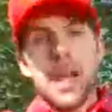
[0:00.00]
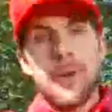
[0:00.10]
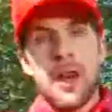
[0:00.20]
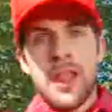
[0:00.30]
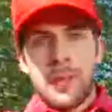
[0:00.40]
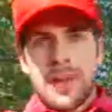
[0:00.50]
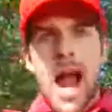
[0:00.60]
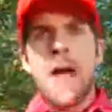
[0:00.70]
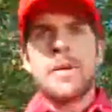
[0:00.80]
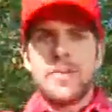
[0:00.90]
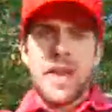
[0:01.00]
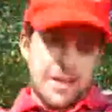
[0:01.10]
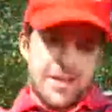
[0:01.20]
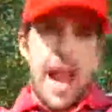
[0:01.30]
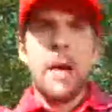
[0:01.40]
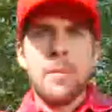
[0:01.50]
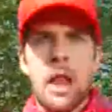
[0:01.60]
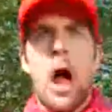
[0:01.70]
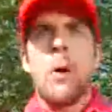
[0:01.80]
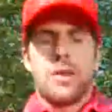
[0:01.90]
leave one of them comment things down
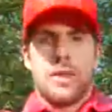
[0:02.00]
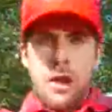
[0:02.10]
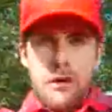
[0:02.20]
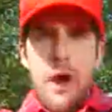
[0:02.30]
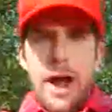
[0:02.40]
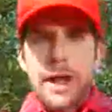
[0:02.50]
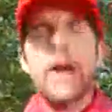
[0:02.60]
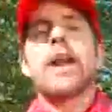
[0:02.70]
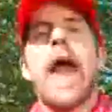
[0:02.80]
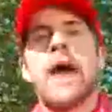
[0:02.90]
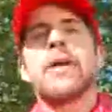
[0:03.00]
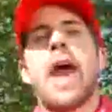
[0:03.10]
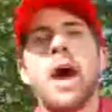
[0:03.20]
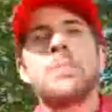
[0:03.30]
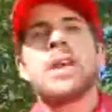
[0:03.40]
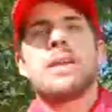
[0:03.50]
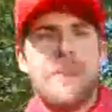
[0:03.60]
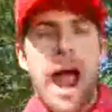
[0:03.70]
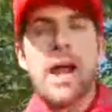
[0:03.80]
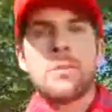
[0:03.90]
below with your idea on how to help the
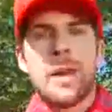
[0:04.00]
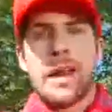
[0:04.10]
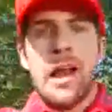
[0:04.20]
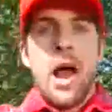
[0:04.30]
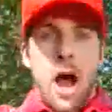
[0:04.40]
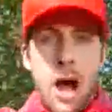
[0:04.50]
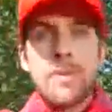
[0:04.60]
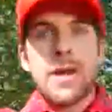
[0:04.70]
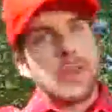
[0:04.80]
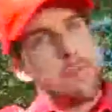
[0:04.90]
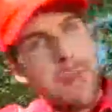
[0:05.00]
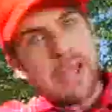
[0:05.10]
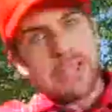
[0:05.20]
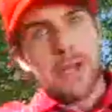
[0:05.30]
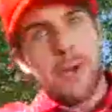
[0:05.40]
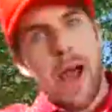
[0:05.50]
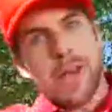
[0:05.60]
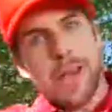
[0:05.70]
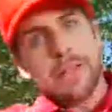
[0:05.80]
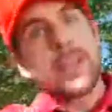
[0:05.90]
environment. I'll pick the best two
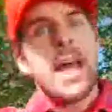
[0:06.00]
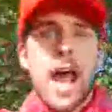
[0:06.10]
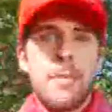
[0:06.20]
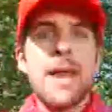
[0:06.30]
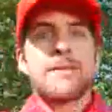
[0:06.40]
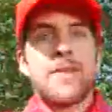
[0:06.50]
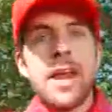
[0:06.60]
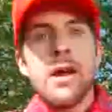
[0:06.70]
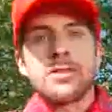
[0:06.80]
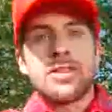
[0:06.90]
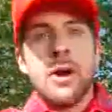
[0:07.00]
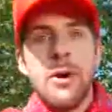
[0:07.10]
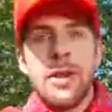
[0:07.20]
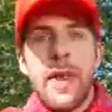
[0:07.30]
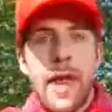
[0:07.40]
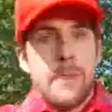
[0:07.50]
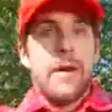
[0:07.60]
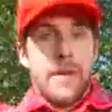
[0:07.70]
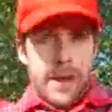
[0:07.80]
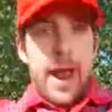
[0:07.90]
ideas and make videos doing
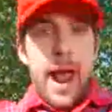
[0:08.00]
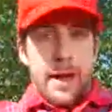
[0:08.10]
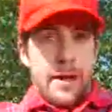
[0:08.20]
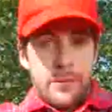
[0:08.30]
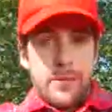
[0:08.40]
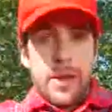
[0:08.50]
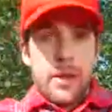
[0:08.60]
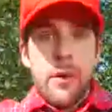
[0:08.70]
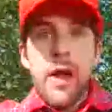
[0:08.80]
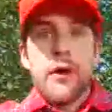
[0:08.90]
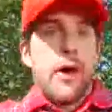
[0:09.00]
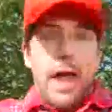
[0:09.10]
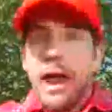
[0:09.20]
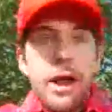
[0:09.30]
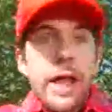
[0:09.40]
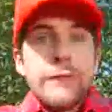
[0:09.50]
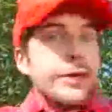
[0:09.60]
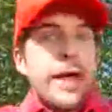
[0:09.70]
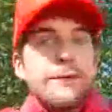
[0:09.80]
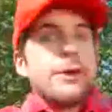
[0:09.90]
them. Yeah, I really will. And I'll
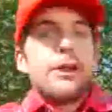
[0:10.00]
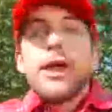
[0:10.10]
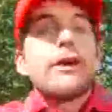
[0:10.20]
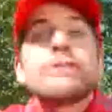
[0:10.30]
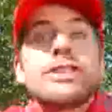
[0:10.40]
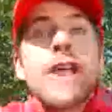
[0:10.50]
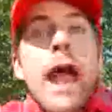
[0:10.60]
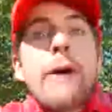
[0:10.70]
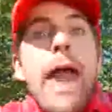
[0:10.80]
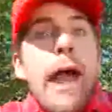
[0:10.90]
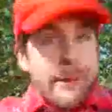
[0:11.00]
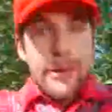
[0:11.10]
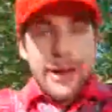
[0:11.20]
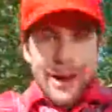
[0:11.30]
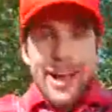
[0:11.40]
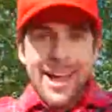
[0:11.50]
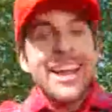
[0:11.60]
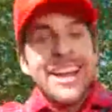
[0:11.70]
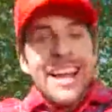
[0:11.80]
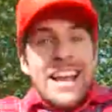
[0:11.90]
even give you a little shout out.
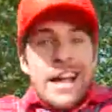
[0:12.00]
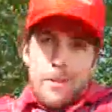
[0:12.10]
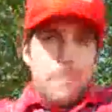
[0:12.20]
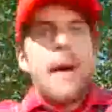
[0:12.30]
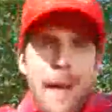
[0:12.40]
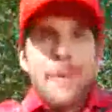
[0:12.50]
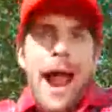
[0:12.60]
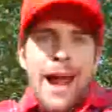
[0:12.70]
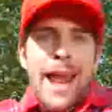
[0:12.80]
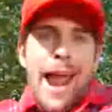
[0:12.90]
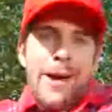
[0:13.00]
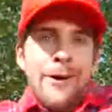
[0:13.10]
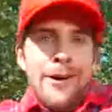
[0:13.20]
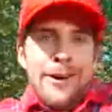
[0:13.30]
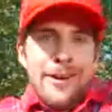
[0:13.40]
Bye-bye now.